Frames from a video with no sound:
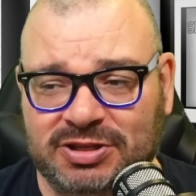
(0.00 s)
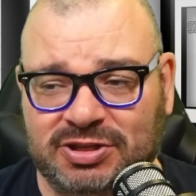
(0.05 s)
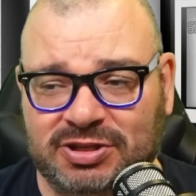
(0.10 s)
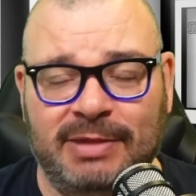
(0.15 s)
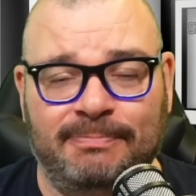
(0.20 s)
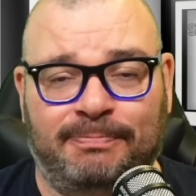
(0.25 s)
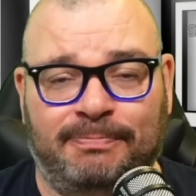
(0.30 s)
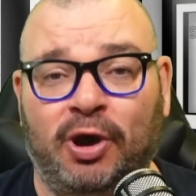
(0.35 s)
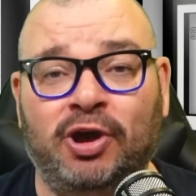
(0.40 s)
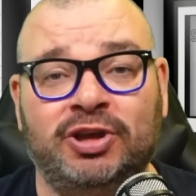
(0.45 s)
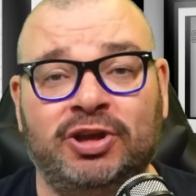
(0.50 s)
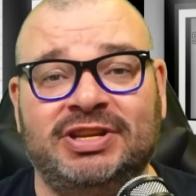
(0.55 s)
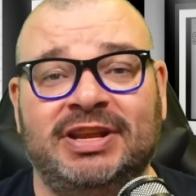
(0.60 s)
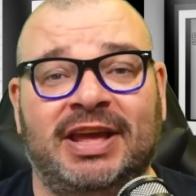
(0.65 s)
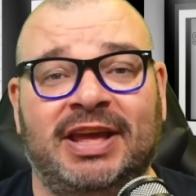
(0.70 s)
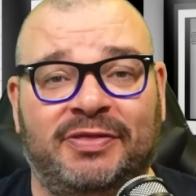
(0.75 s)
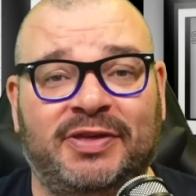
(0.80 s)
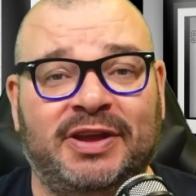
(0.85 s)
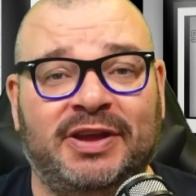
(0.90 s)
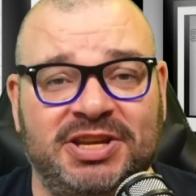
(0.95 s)
Personally,
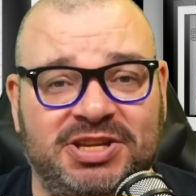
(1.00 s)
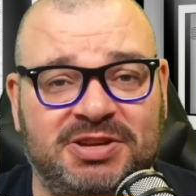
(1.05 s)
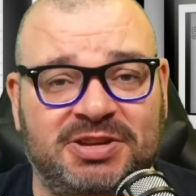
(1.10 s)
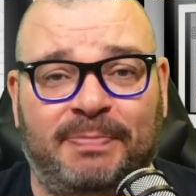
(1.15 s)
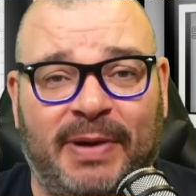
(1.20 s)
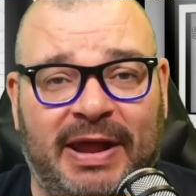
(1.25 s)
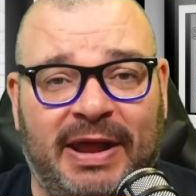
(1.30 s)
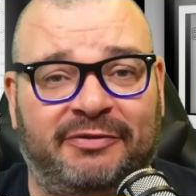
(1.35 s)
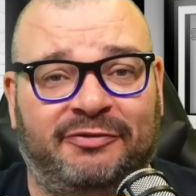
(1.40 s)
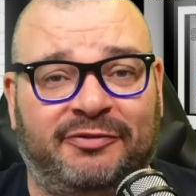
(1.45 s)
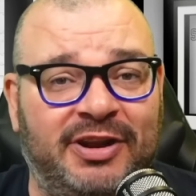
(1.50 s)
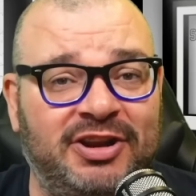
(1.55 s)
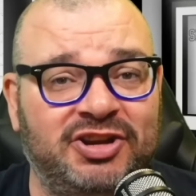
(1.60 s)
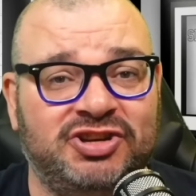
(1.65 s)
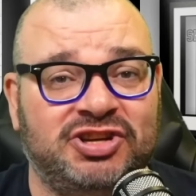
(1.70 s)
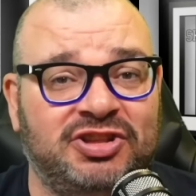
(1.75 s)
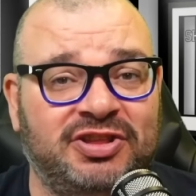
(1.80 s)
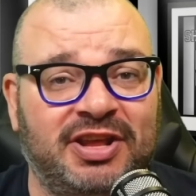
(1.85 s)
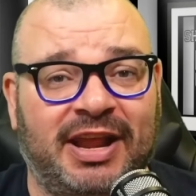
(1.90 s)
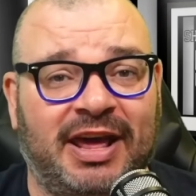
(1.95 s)
I think he's a better
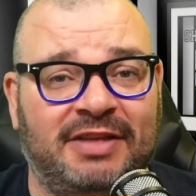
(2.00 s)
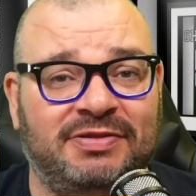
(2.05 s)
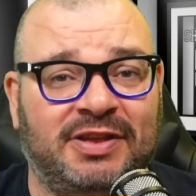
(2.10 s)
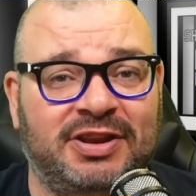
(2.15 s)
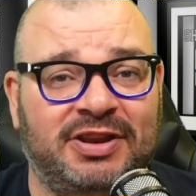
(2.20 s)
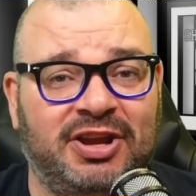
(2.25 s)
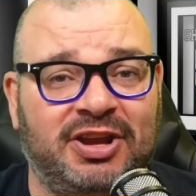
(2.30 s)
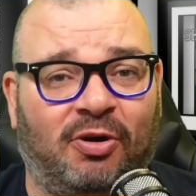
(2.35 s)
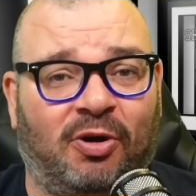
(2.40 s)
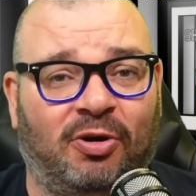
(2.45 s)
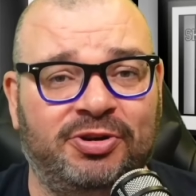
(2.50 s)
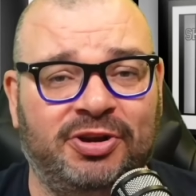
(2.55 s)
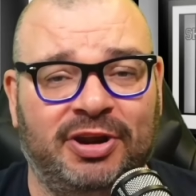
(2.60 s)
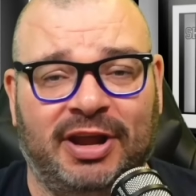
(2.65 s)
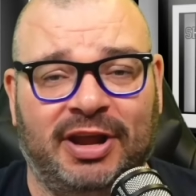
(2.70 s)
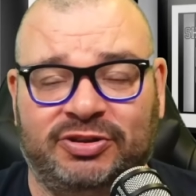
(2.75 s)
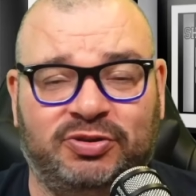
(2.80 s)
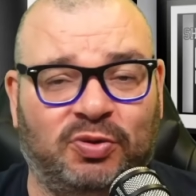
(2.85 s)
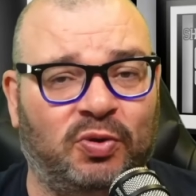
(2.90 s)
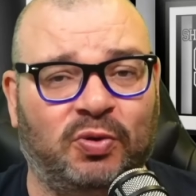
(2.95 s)
finisher than Anthony Gordon.
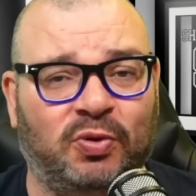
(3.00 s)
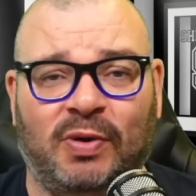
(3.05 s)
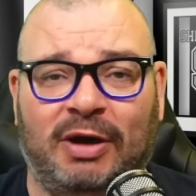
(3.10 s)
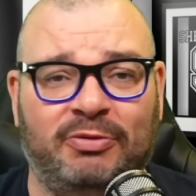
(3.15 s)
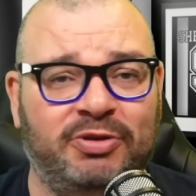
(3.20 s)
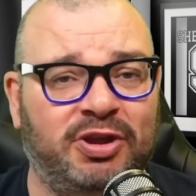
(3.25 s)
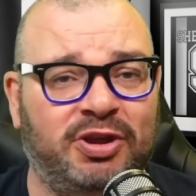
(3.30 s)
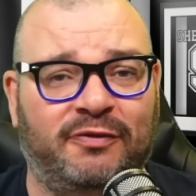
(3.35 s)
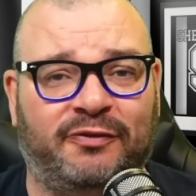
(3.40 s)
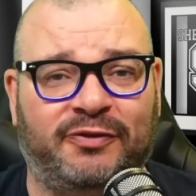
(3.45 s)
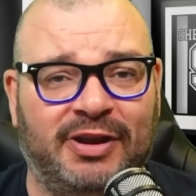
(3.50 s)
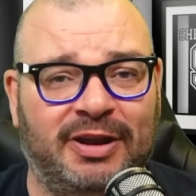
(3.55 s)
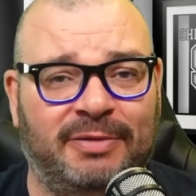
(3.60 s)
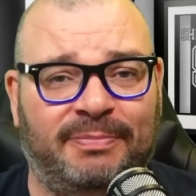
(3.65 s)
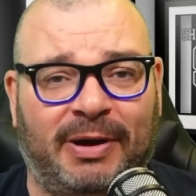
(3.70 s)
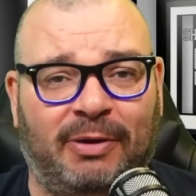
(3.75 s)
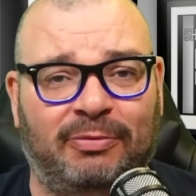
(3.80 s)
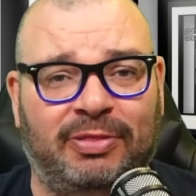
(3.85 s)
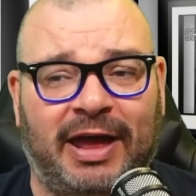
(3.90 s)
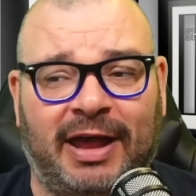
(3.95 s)
I don't know how you feel
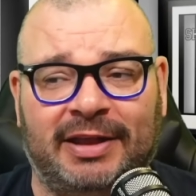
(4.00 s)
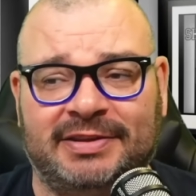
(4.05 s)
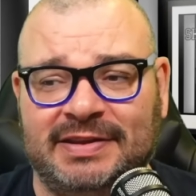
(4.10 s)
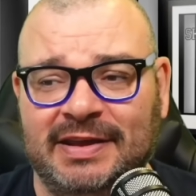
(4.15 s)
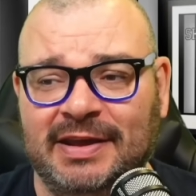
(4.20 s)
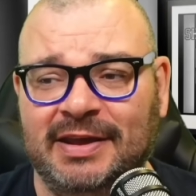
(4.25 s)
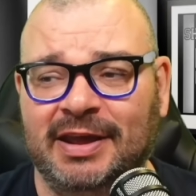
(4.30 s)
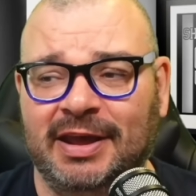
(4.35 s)
about that.